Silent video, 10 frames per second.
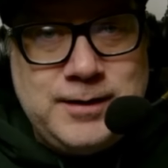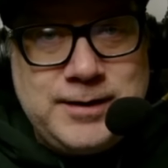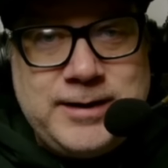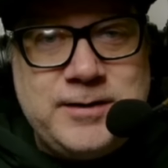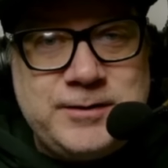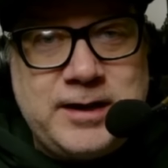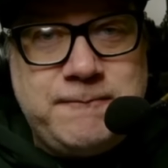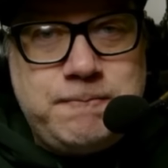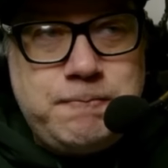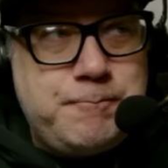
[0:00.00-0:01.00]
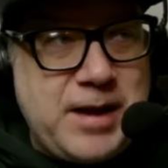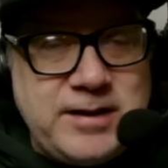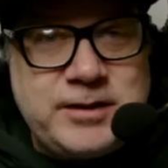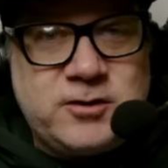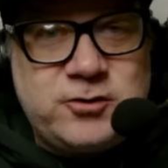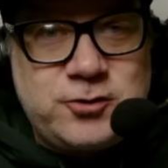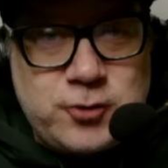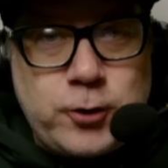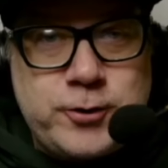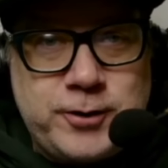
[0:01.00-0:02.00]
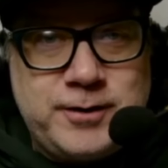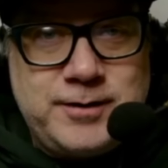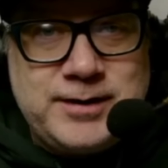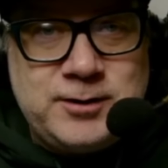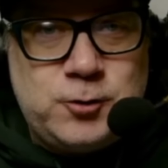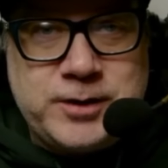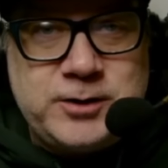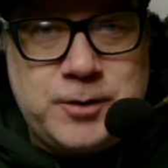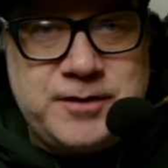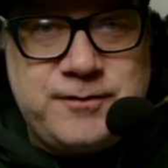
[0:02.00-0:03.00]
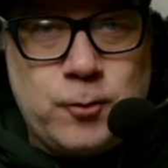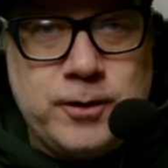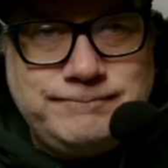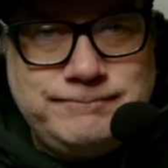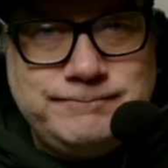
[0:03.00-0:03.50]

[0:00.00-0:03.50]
It is a basic starter in 2024.